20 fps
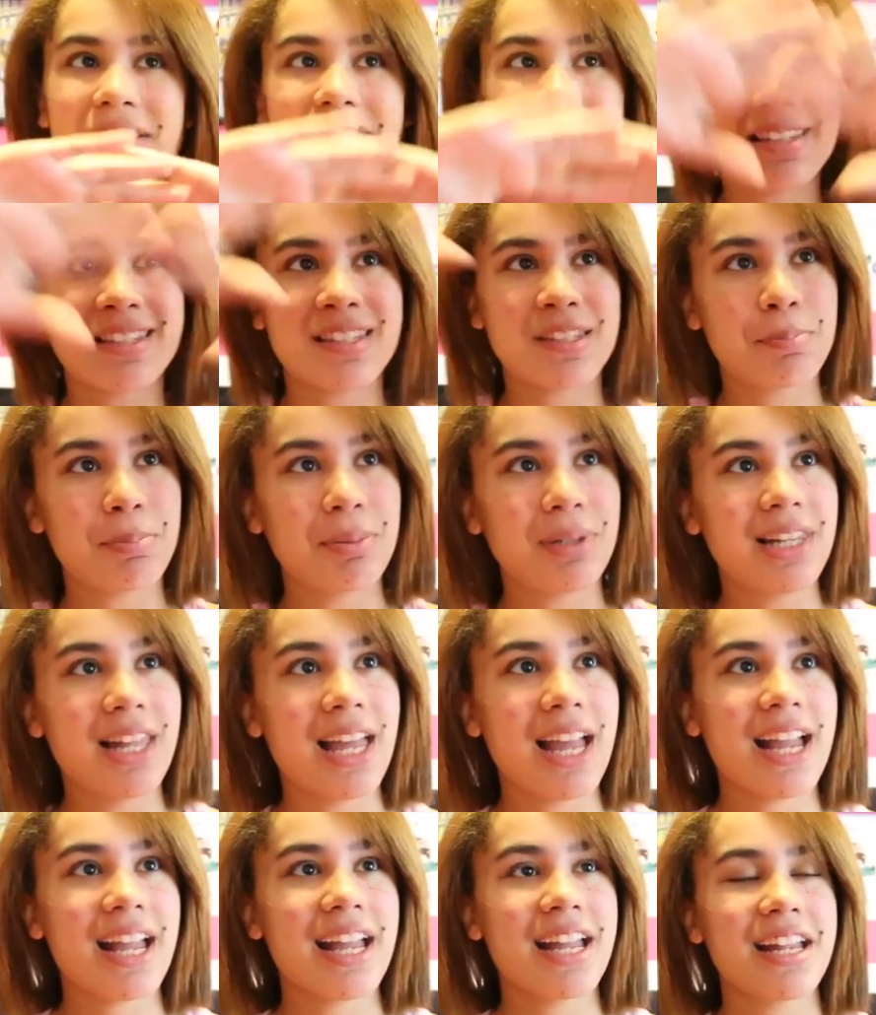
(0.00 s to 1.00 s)

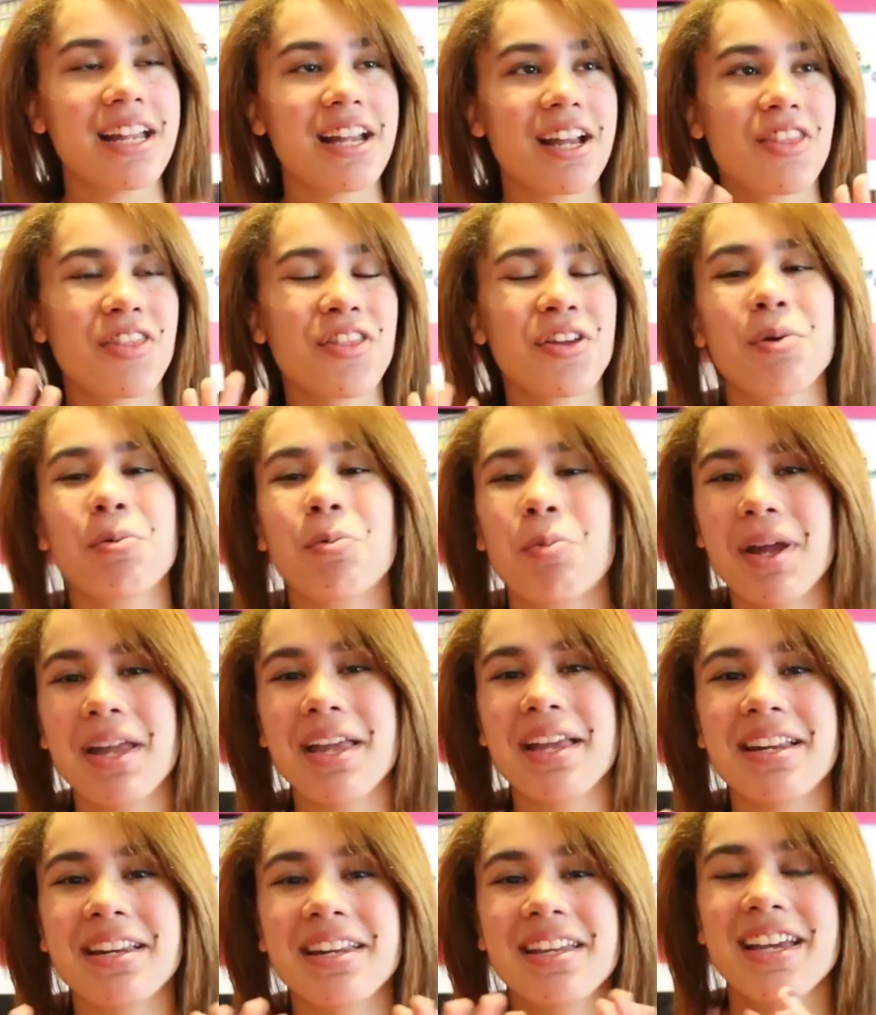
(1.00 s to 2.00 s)
display their
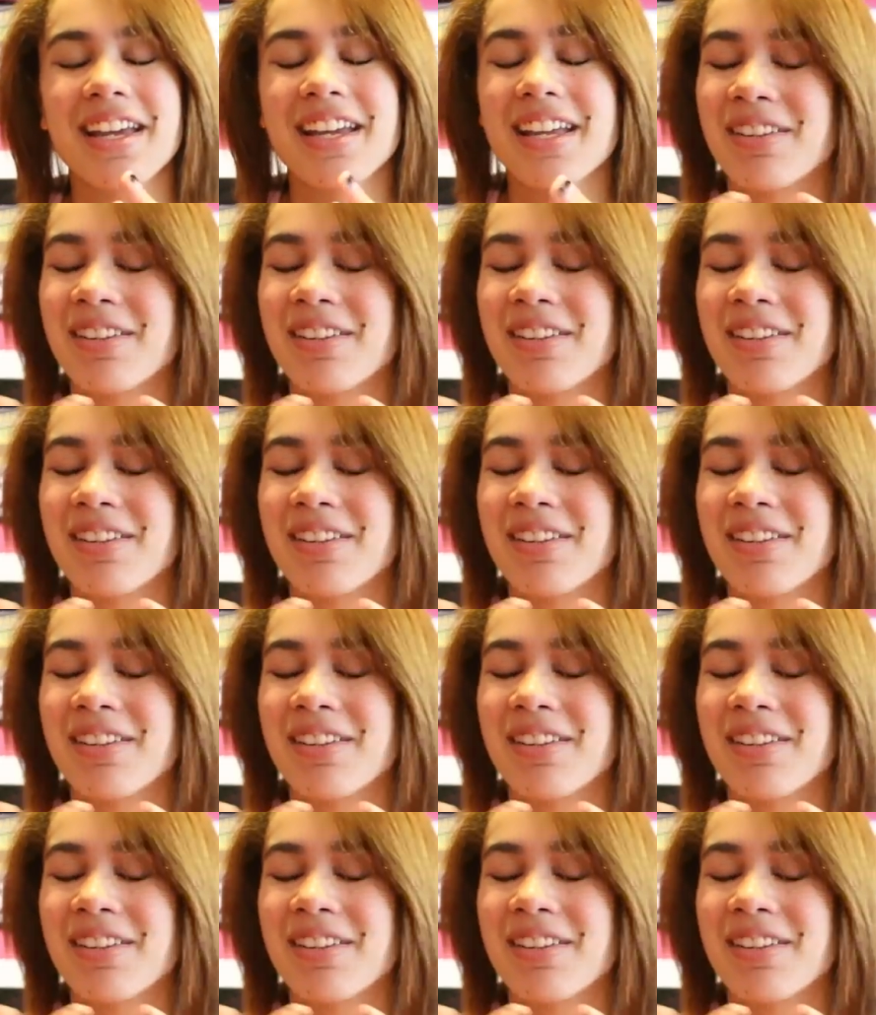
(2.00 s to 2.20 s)
win